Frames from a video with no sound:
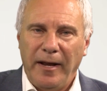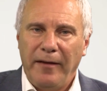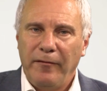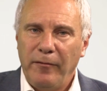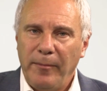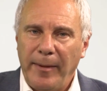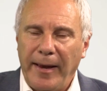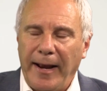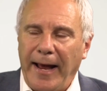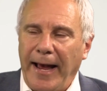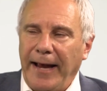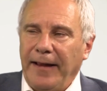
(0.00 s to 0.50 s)
would have
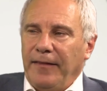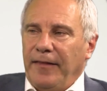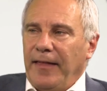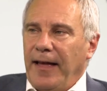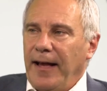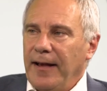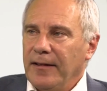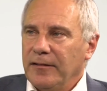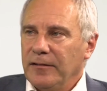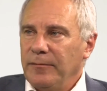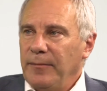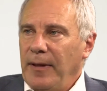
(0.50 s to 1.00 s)
about
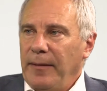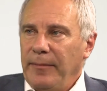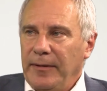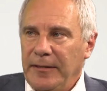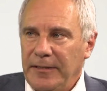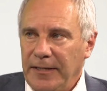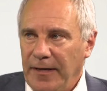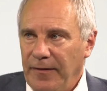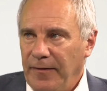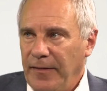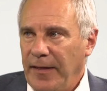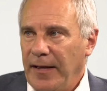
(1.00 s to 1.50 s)
8,000, maybe
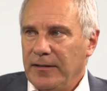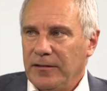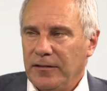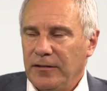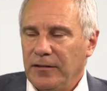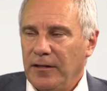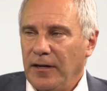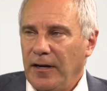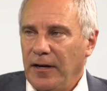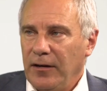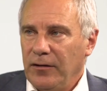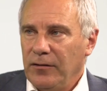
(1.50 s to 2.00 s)

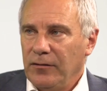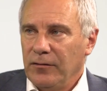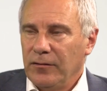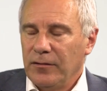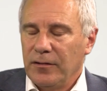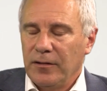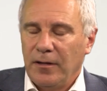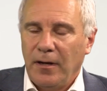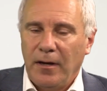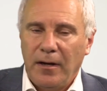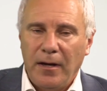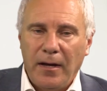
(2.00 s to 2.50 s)
10,000
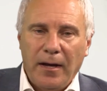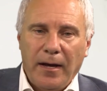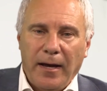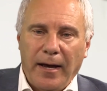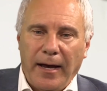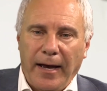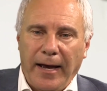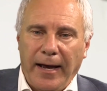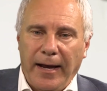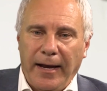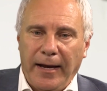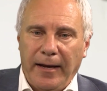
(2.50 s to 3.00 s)
titles.
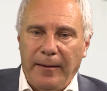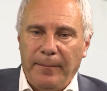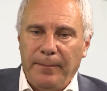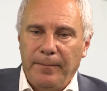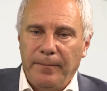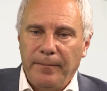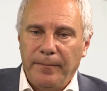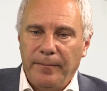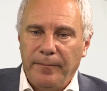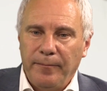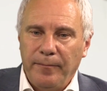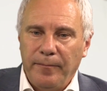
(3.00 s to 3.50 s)
A
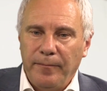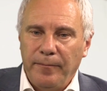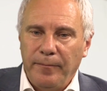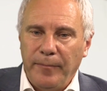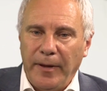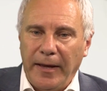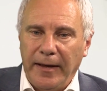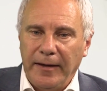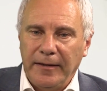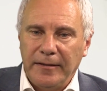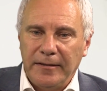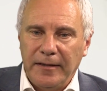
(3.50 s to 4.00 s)

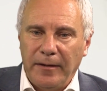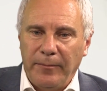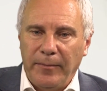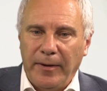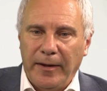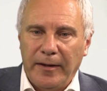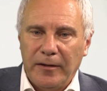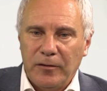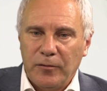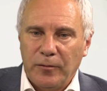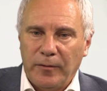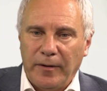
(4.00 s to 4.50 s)
big
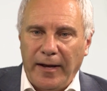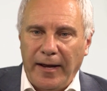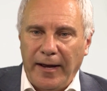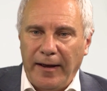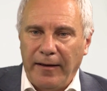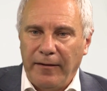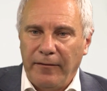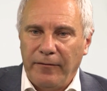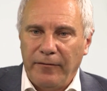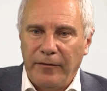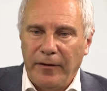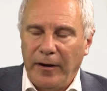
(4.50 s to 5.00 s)
Dimmicks would
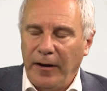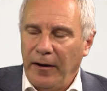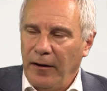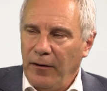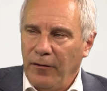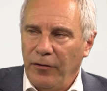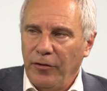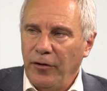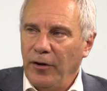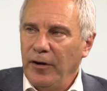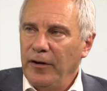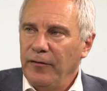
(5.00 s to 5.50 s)
have, I don't
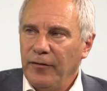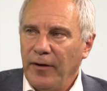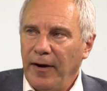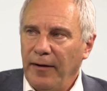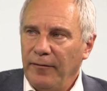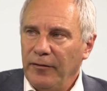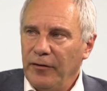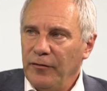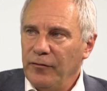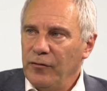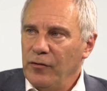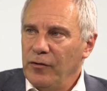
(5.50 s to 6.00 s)
know,
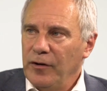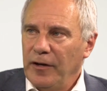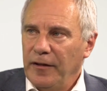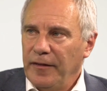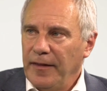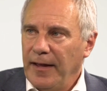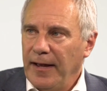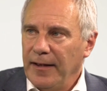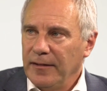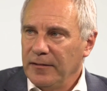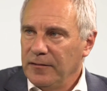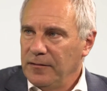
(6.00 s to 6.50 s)
35 to
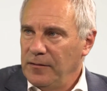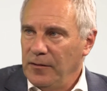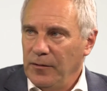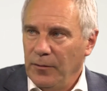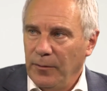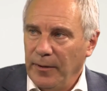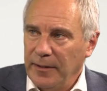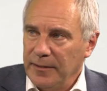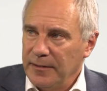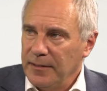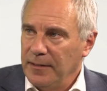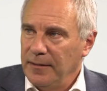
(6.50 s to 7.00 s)
40,000,
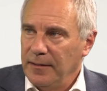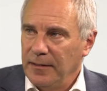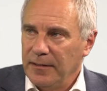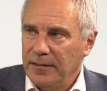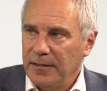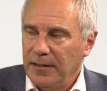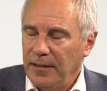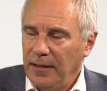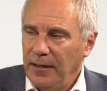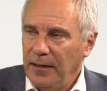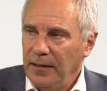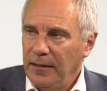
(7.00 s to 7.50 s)
the ones in the
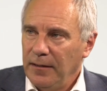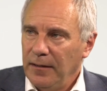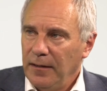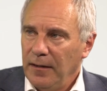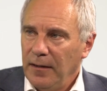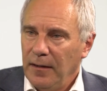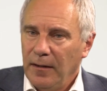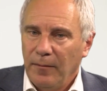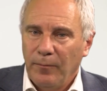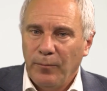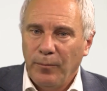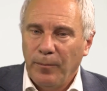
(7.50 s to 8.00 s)
city.
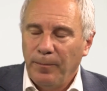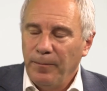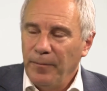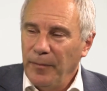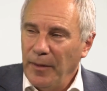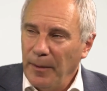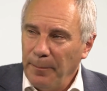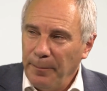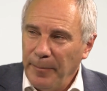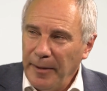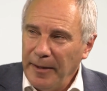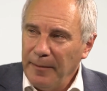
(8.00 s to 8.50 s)

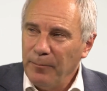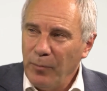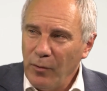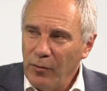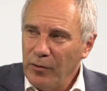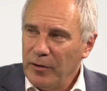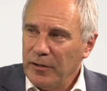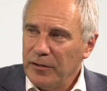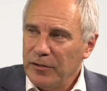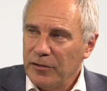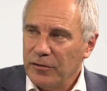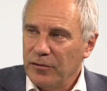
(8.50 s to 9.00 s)
The big
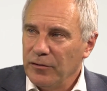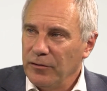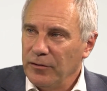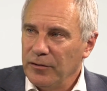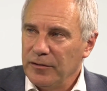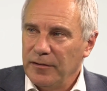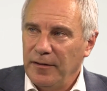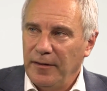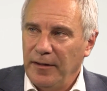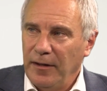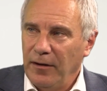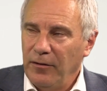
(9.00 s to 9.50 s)
border
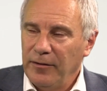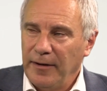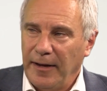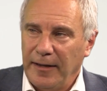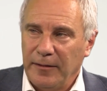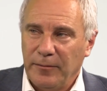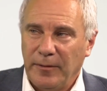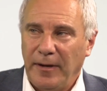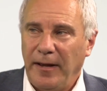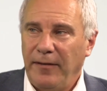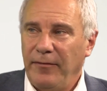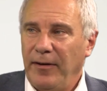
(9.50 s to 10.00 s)
stores in the old
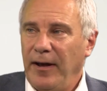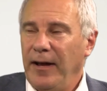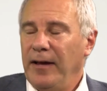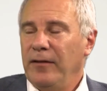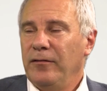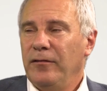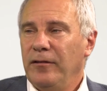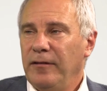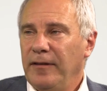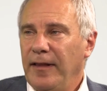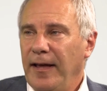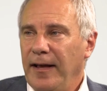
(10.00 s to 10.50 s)
days would have
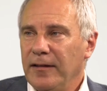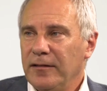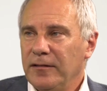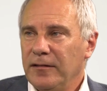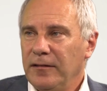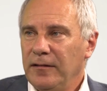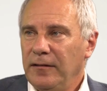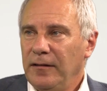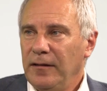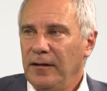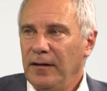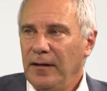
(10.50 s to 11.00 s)

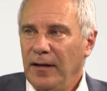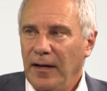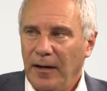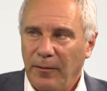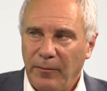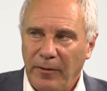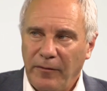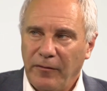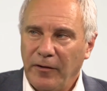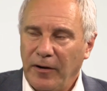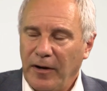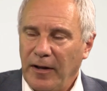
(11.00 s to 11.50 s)
100,000,
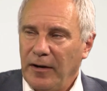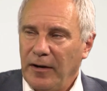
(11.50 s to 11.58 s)
and we've got